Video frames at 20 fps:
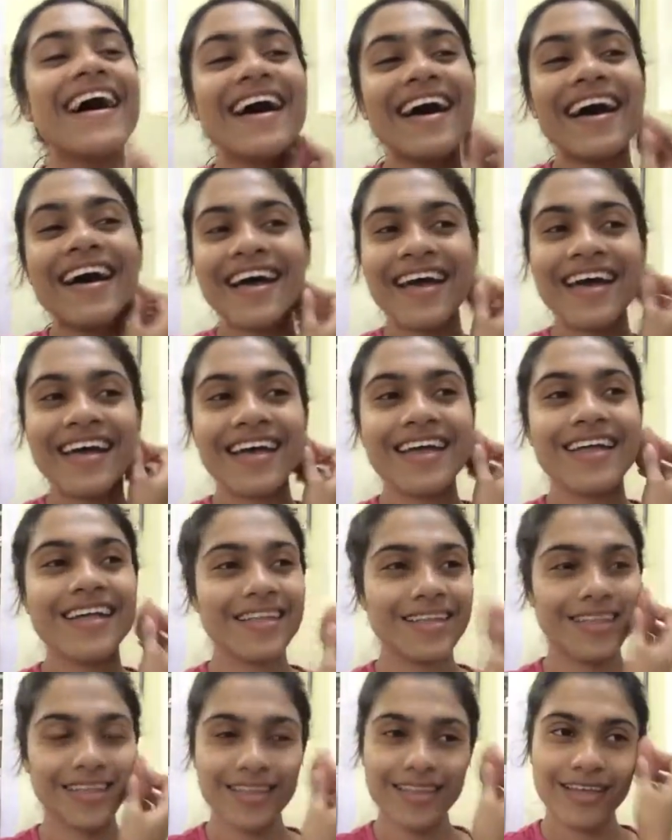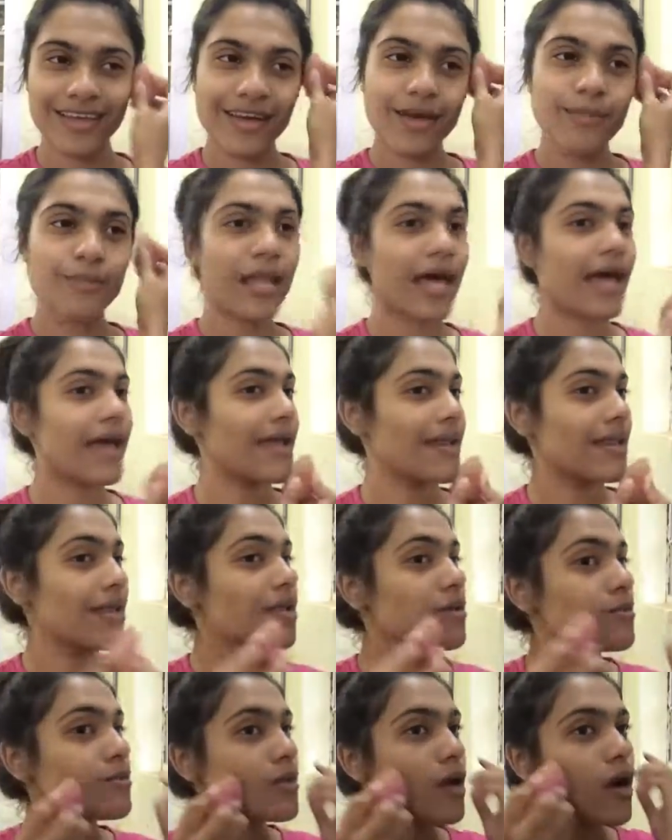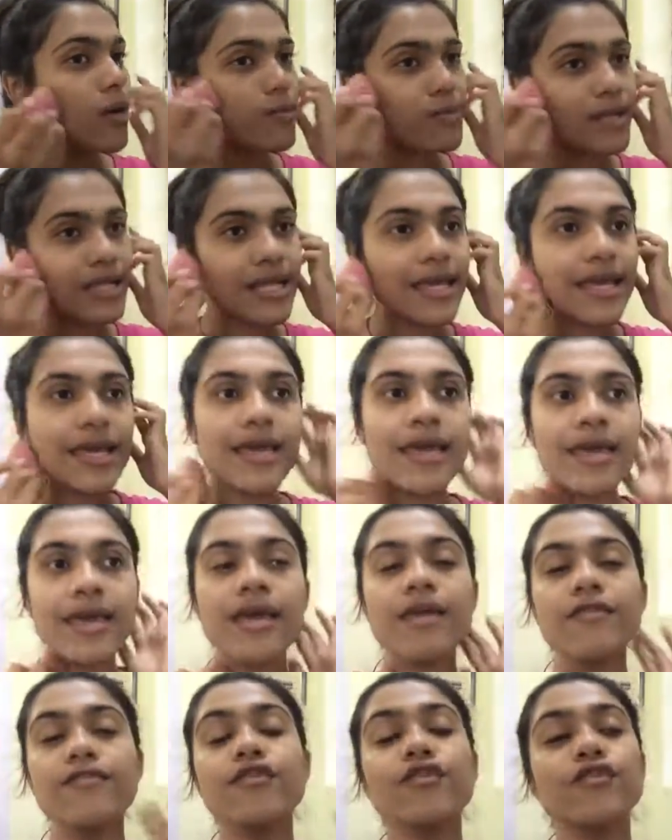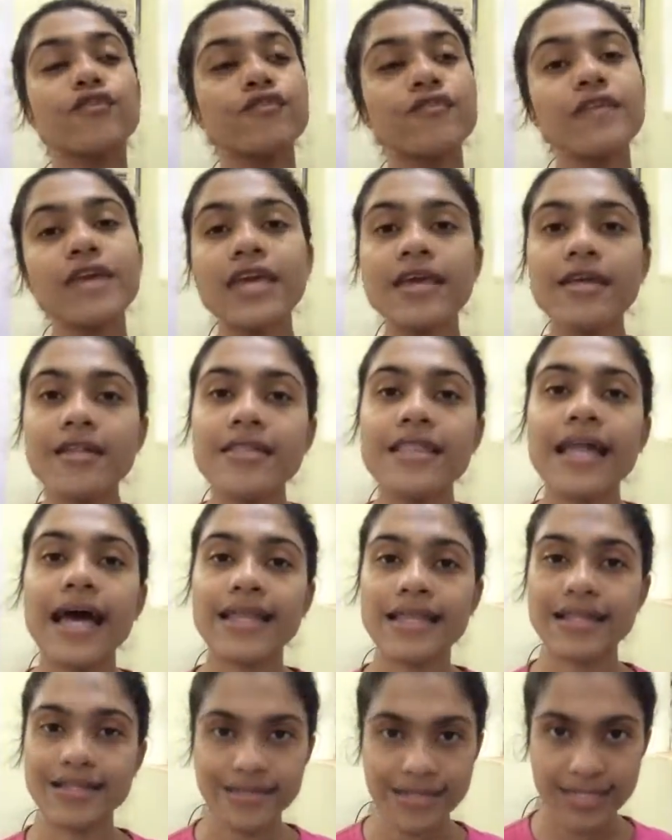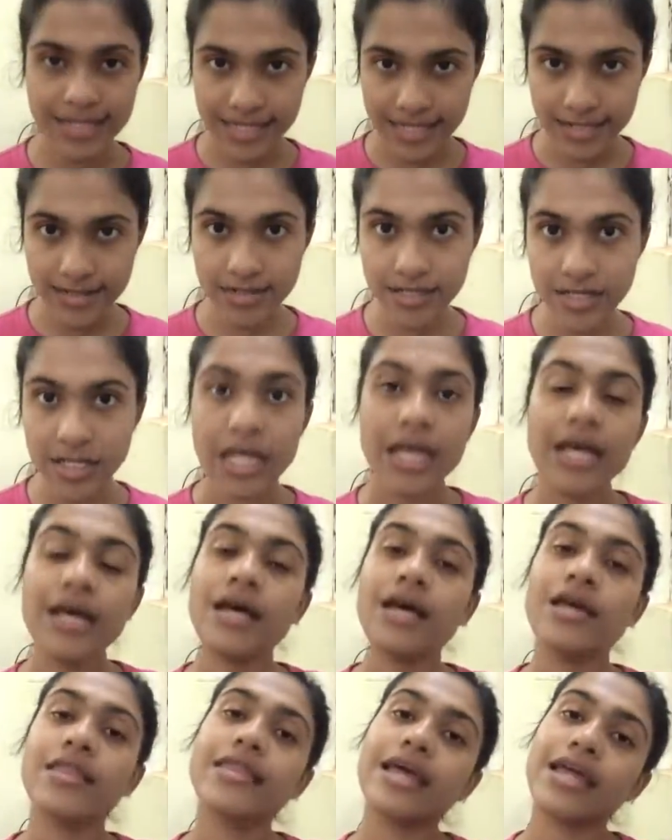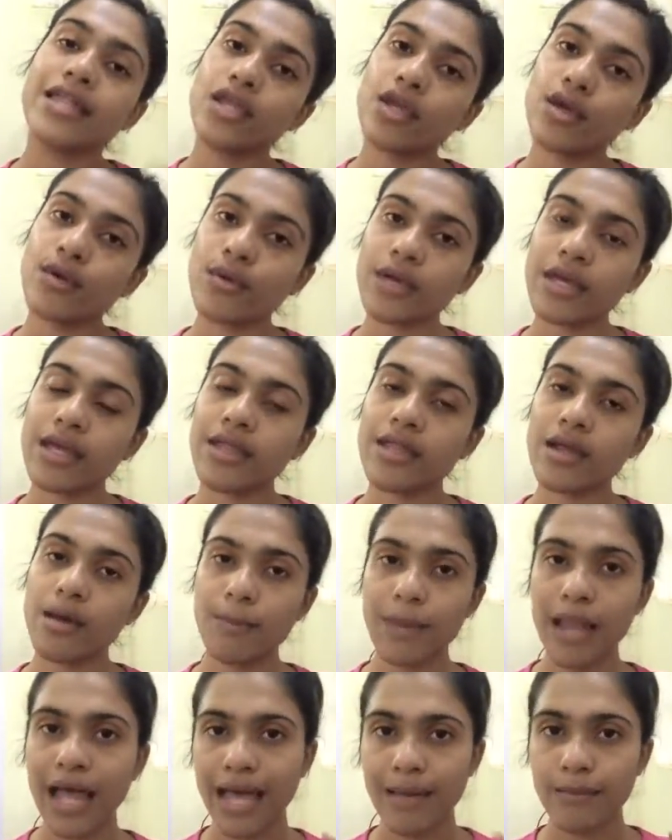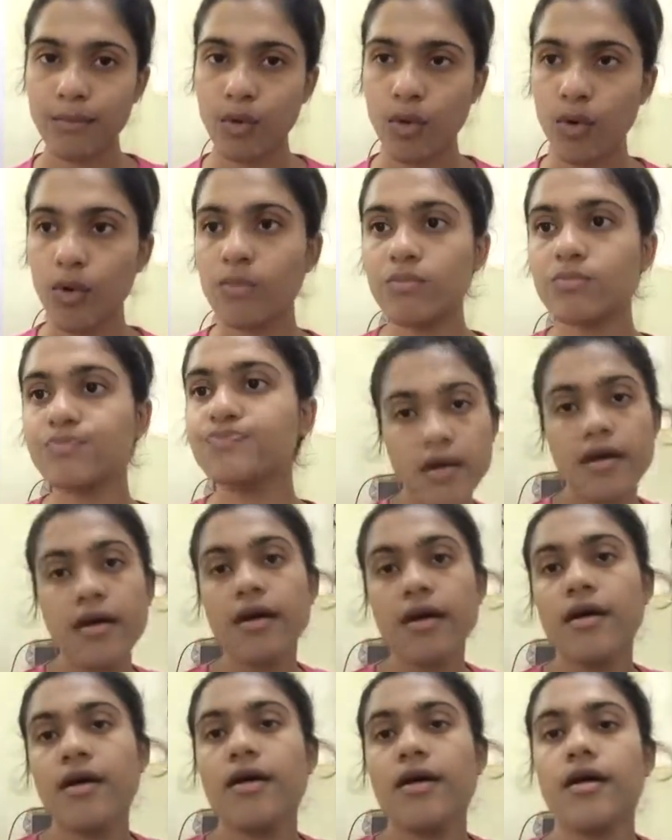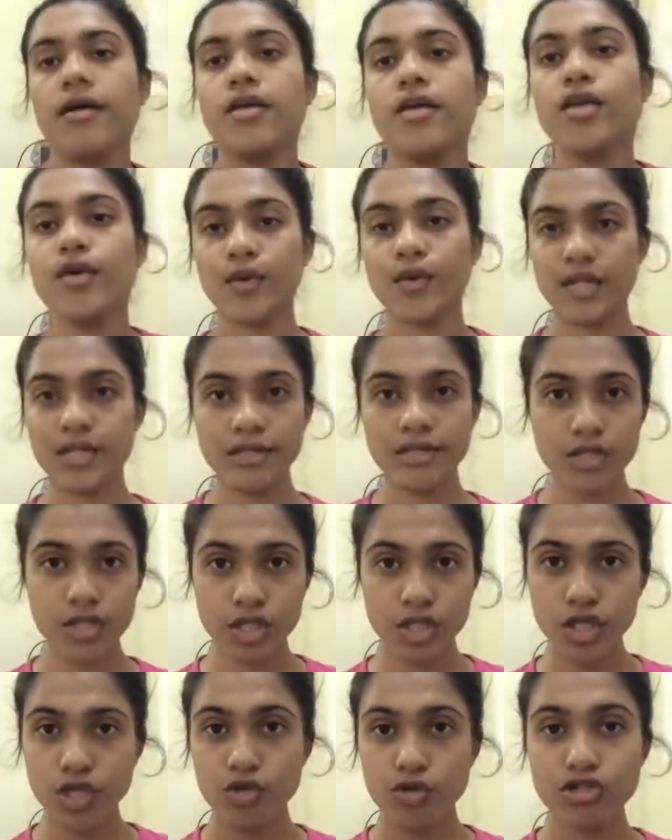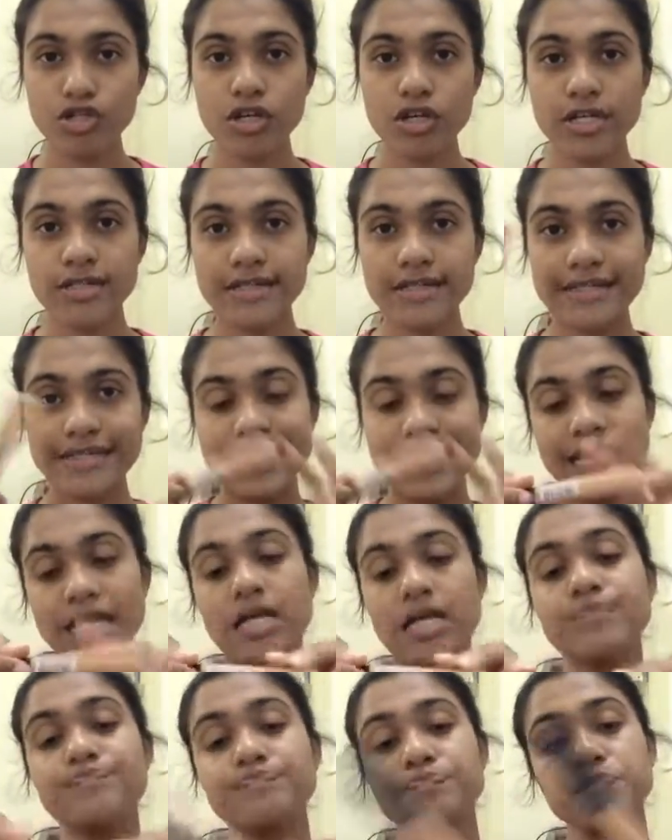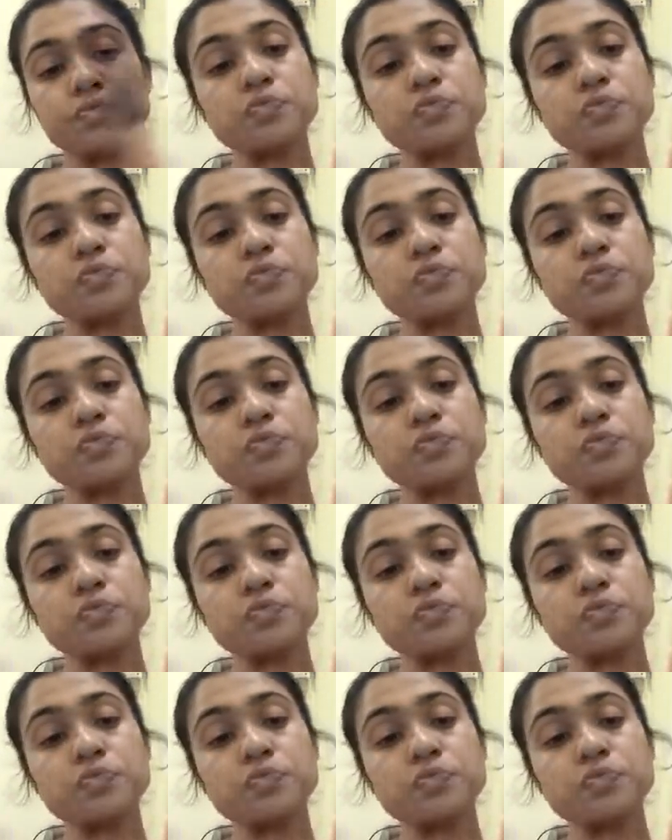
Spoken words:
And apply it in properly. If you feel that it's little, then you can apply more. You can use your concealer.